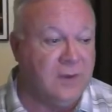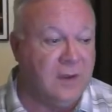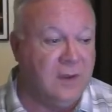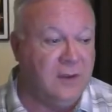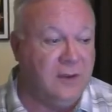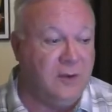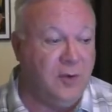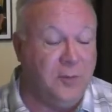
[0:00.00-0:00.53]

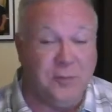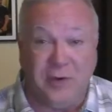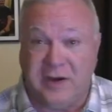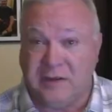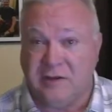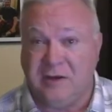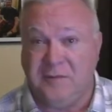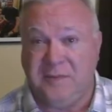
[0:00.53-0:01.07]
Your bread is
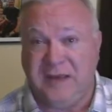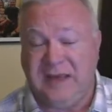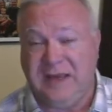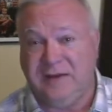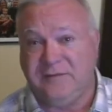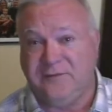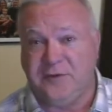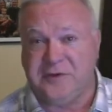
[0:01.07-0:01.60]
going to be
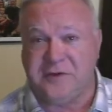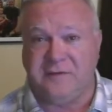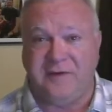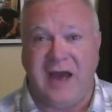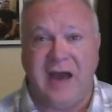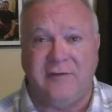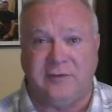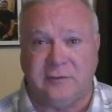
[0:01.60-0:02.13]
eaten for
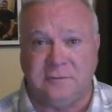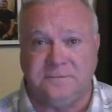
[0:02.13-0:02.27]
survival